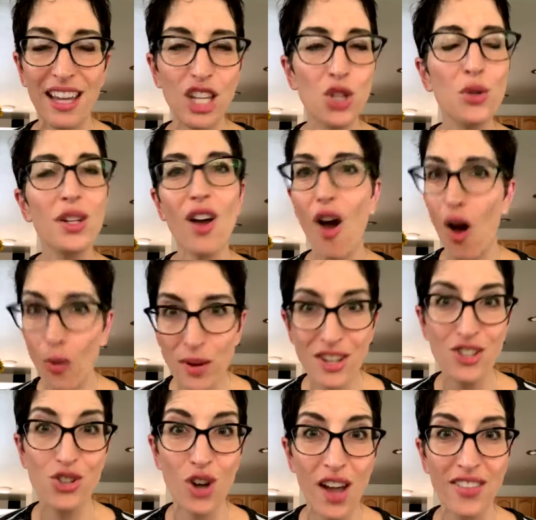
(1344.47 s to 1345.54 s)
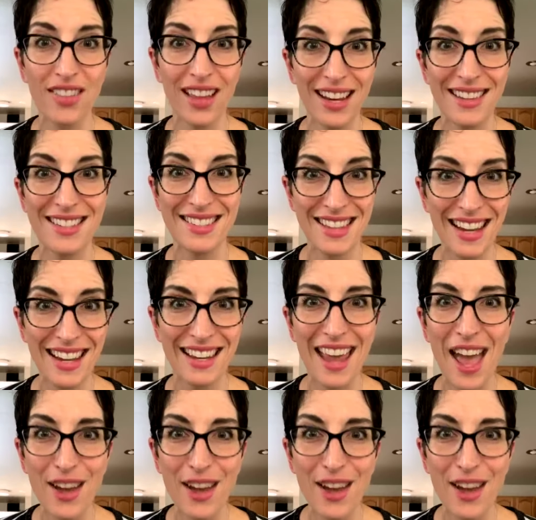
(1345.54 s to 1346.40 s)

you can always draw the line in the sand.